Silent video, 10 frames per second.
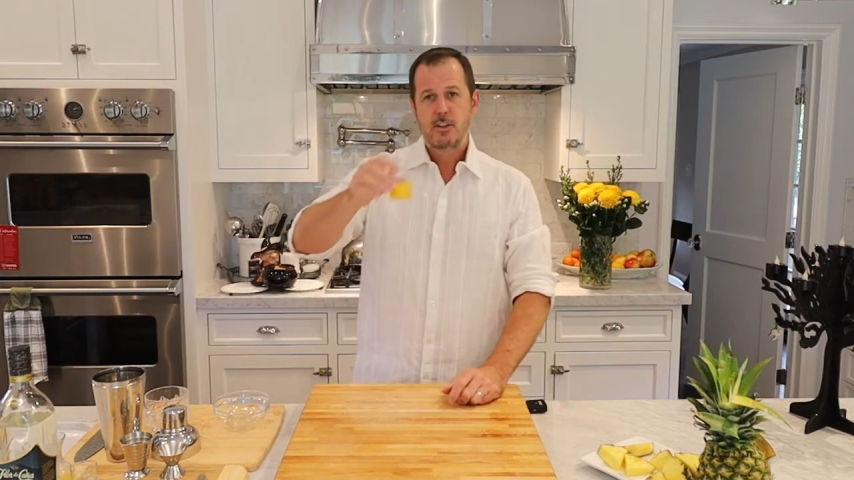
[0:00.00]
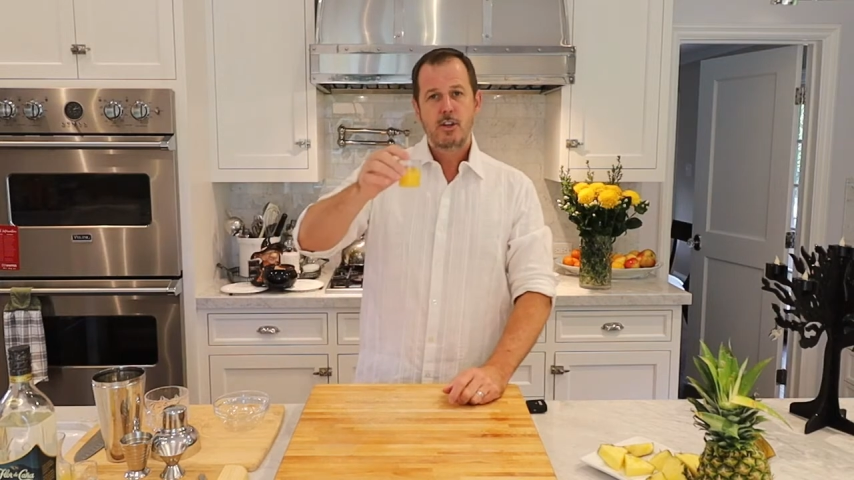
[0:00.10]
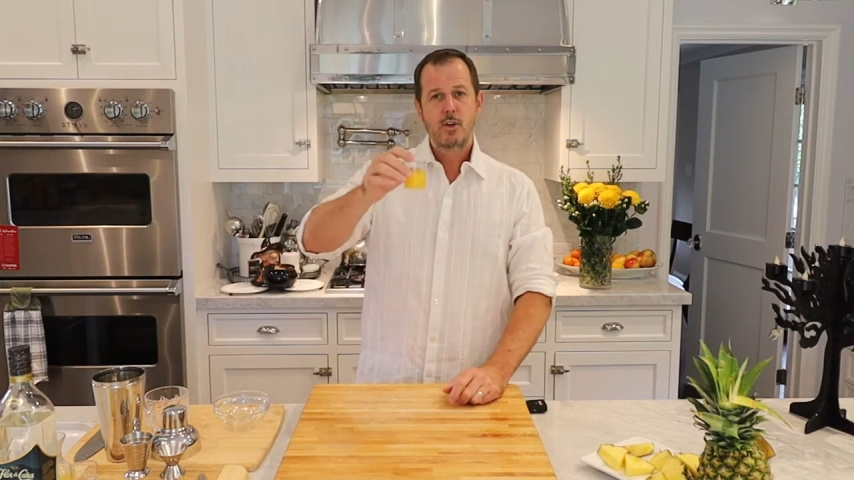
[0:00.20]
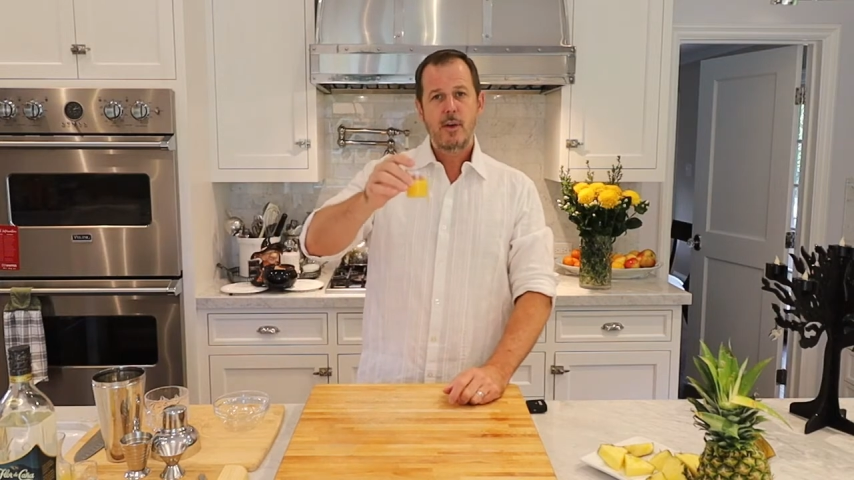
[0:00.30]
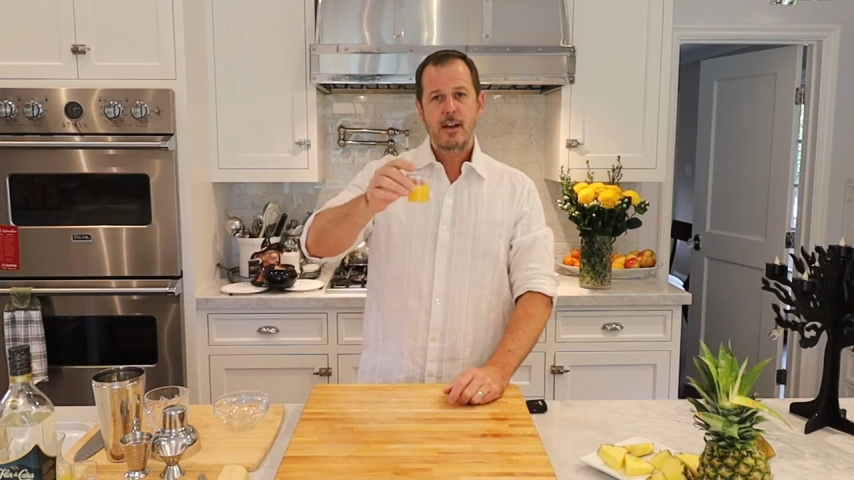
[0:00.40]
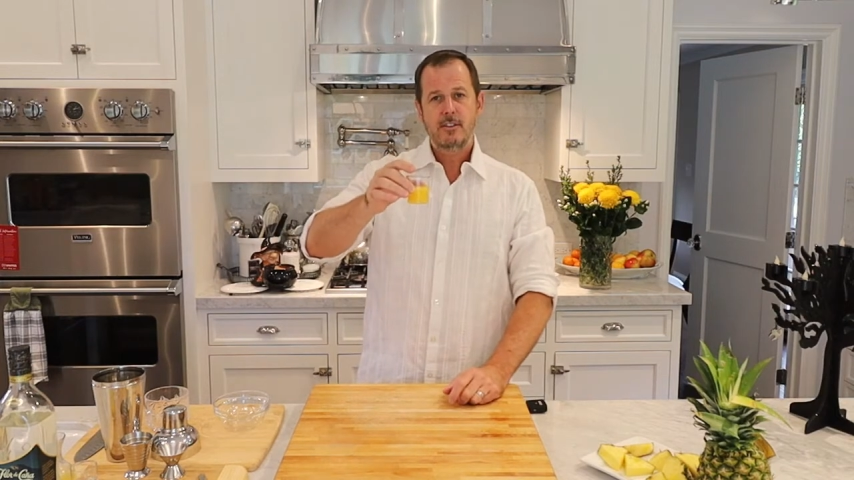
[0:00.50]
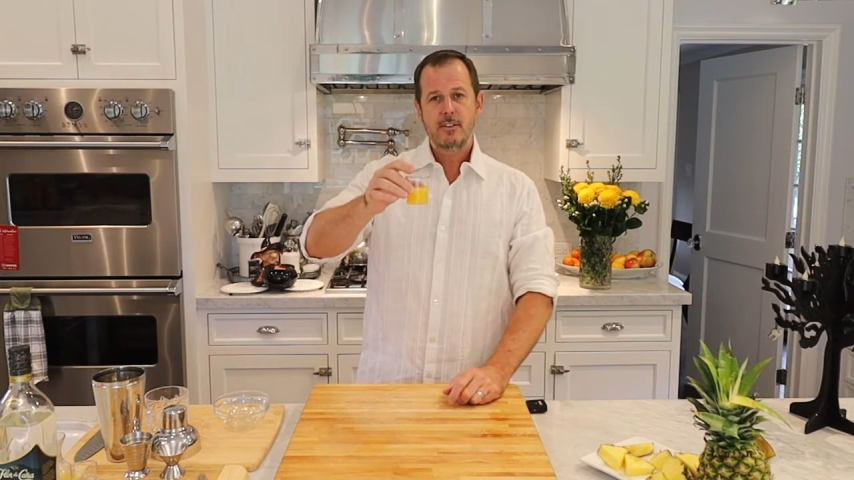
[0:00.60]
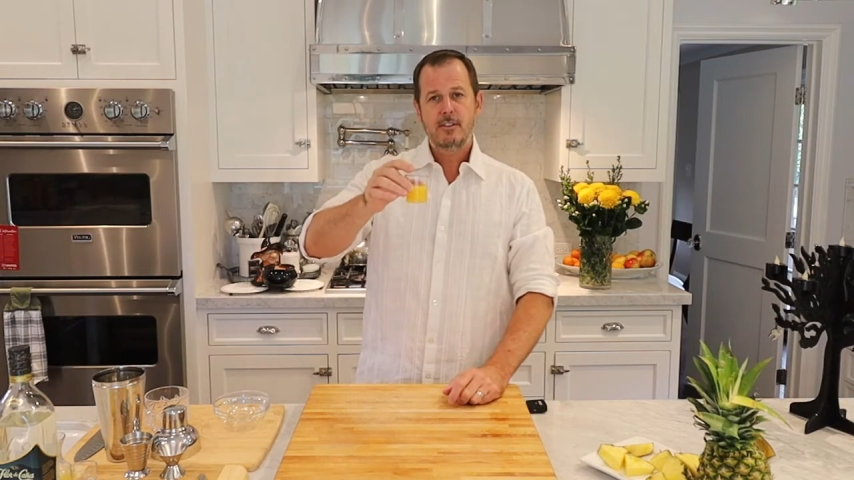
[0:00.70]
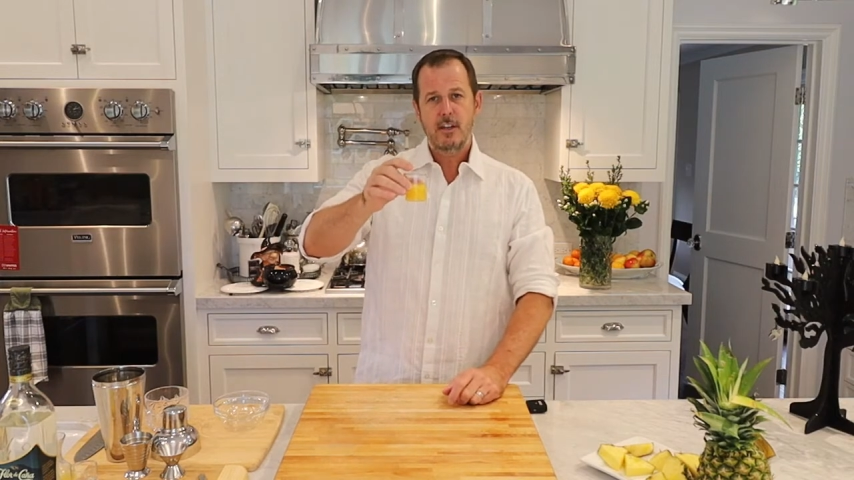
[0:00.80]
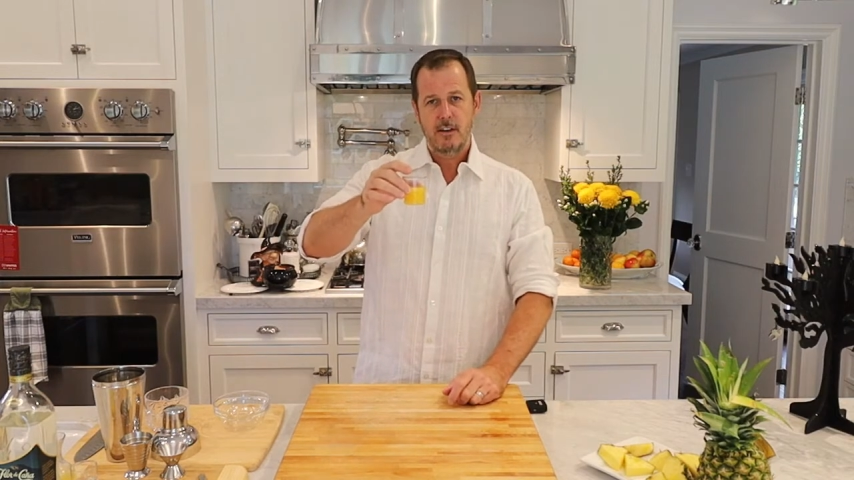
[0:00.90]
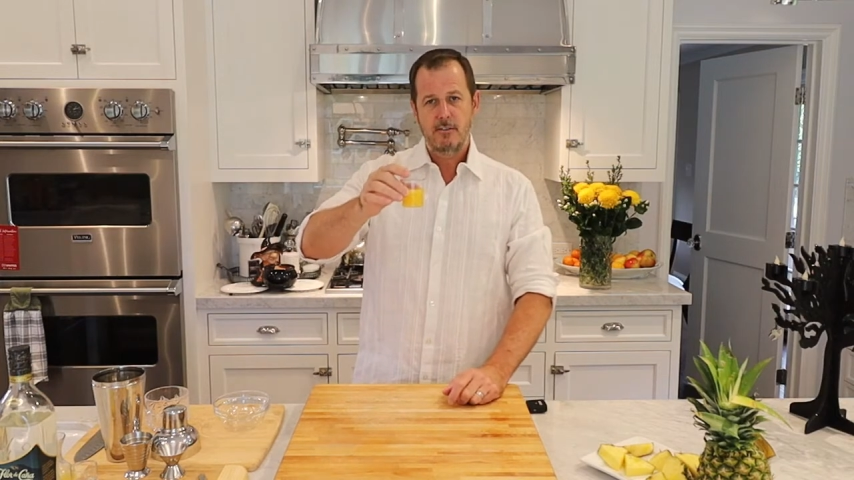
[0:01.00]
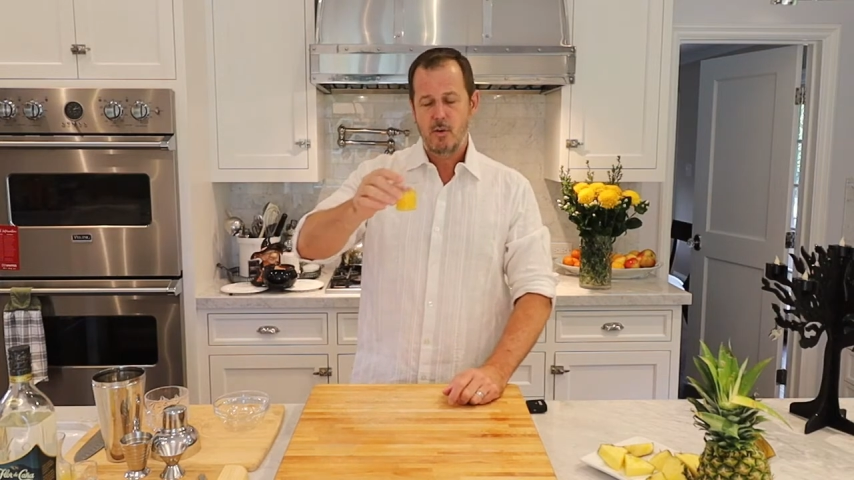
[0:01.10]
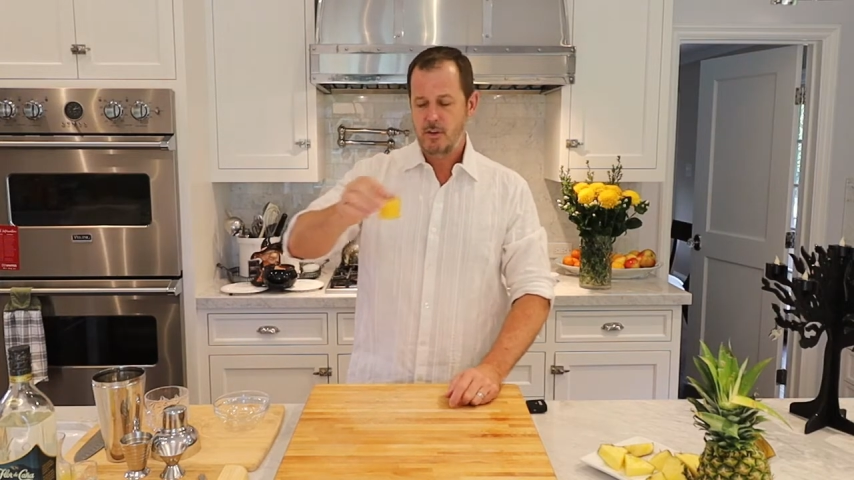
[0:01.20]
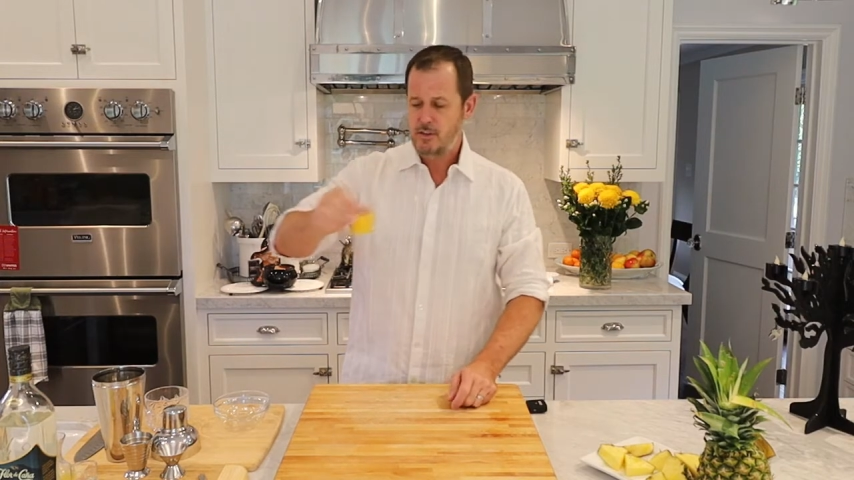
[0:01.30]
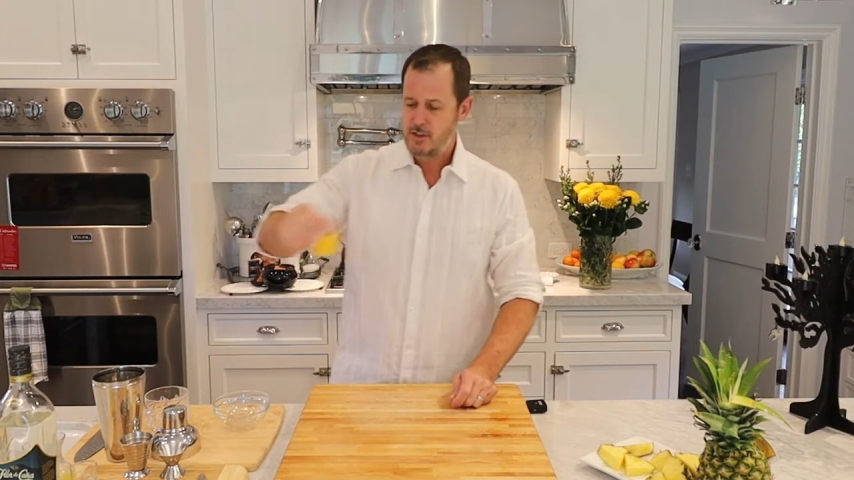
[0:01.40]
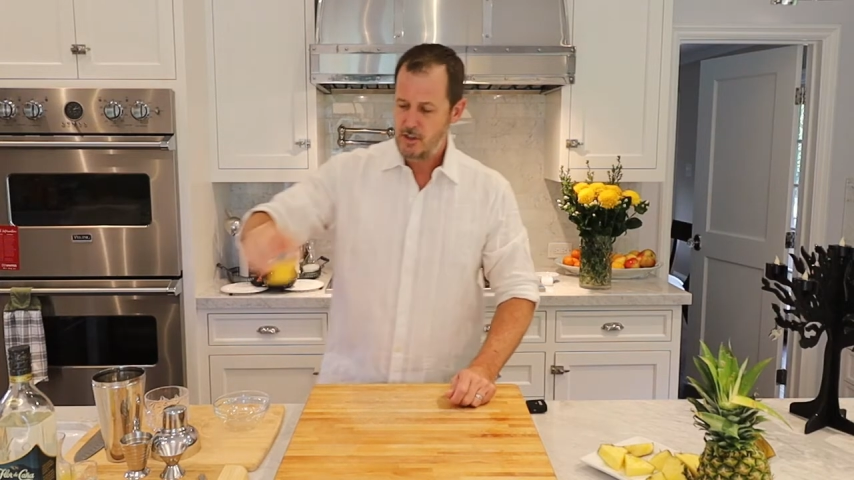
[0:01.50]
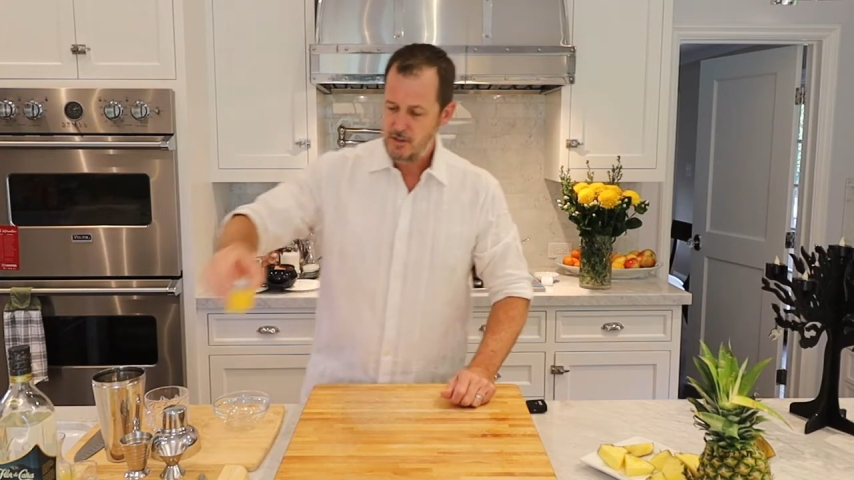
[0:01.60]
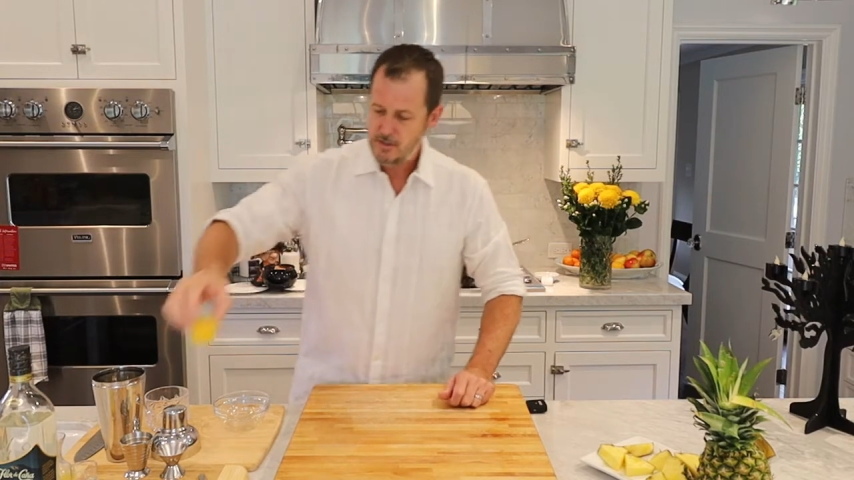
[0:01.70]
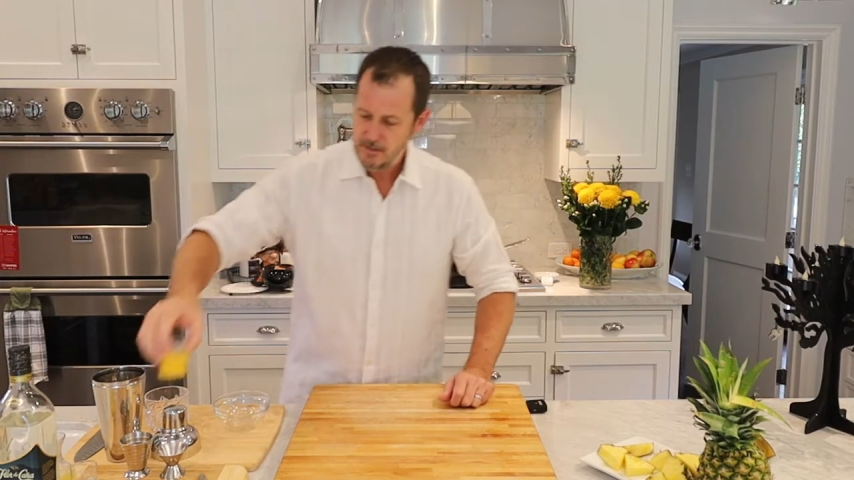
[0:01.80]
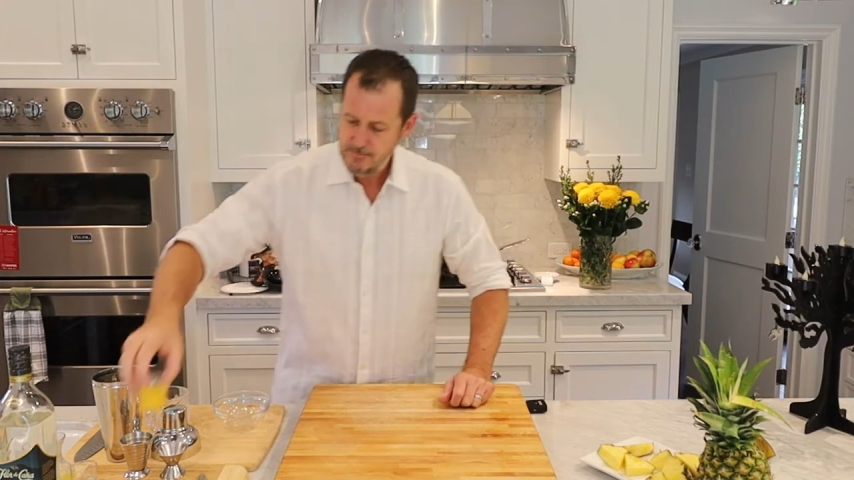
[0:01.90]
2 ounces of orange
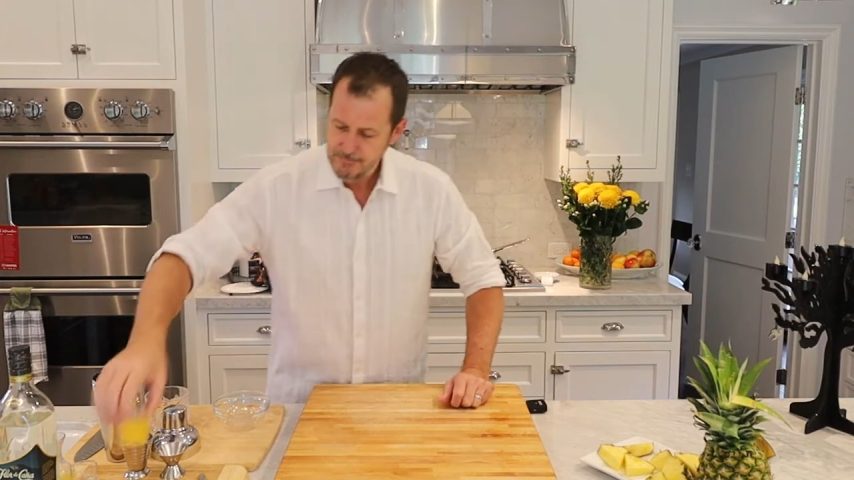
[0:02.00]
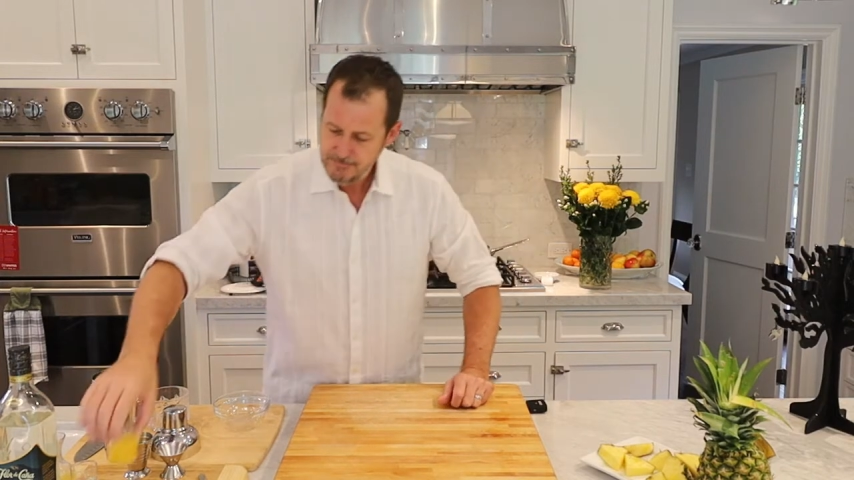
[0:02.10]
juice,